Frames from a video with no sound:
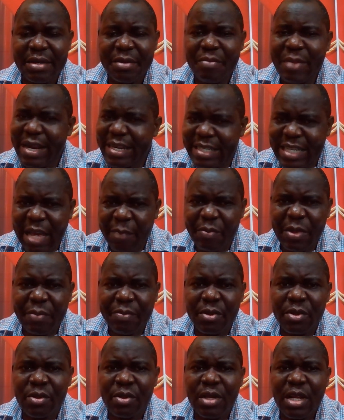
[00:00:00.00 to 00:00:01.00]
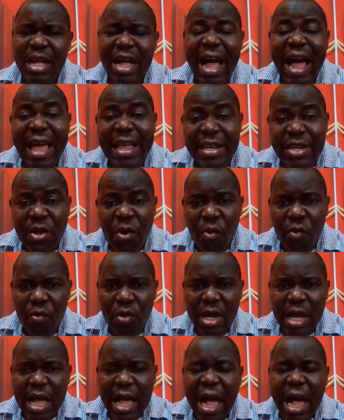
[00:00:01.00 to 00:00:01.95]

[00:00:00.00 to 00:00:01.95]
My dear people, I know